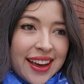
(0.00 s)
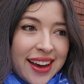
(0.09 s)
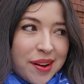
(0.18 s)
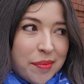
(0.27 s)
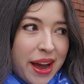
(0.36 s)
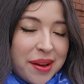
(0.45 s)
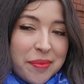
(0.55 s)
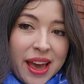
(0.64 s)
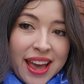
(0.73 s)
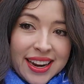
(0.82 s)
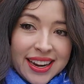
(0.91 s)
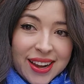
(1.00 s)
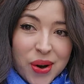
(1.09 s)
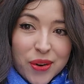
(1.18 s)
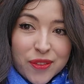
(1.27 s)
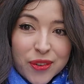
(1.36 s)
Um, I am
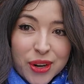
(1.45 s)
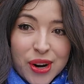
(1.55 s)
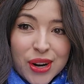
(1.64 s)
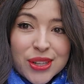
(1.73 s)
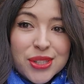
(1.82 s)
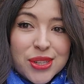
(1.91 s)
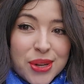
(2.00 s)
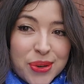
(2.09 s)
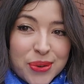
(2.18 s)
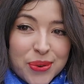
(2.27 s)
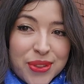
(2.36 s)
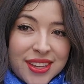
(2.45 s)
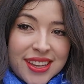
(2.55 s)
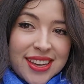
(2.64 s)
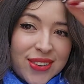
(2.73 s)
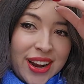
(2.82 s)
heading over to
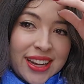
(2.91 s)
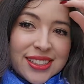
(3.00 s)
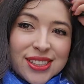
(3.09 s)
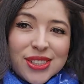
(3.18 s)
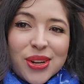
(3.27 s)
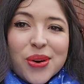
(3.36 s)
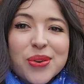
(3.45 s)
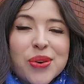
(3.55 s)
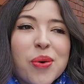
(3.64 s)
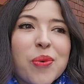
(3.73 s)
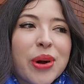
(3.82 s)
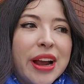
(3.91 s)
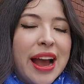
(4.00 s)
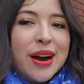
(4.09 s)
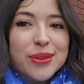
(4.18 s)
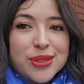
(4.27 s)
the Grant Stone
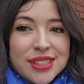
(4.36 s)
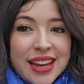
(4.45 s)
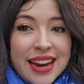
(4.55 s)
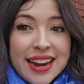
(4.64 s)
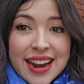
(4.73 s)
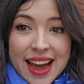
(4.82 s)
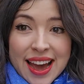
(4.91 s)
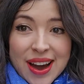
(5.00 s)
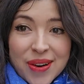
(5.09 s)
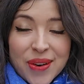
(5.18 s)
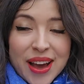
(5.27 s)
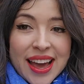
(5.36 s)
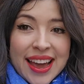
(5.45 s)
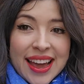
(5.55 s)
warehouse now